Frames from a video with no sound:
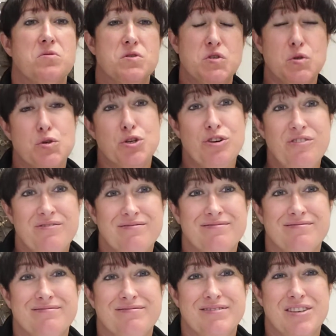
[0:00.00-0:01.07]
suture,
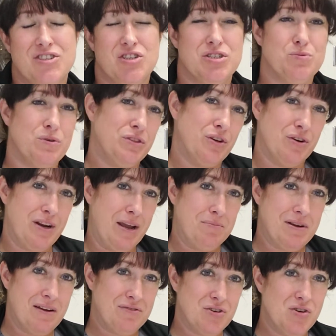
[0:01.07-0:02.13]
such as what they're
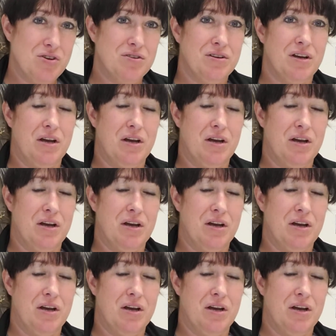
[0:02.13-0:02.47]
named after.